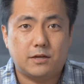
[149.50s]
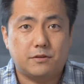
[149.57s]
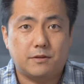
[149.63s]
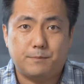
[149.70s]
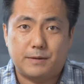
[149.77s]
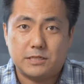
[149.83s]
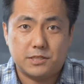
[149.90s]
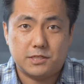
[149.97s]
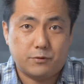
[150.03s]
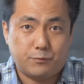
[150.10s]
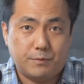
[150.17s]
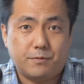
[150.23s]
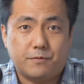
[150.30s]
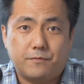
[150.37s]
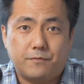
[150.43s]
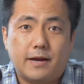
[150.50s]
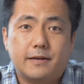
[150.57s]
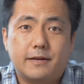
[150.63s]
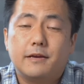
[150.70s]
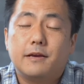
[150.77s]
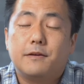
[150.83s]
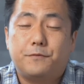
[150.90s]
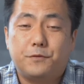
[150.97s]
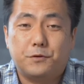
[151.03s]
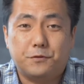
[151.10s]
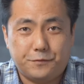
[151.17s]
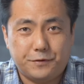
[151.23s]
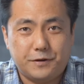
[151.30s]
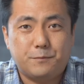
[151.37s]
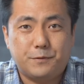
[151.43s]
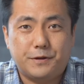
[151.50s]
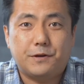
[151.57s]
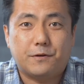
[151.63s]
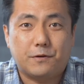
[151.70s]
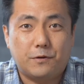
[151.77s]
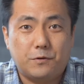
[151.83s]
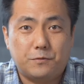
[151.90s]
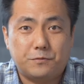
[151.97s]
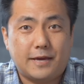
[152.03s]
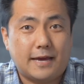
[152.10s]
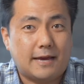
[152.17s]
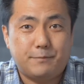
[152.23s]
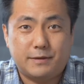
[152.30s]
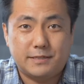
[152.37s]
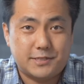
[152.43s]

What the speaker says: on the benches that we provide, feel free to bring your own camping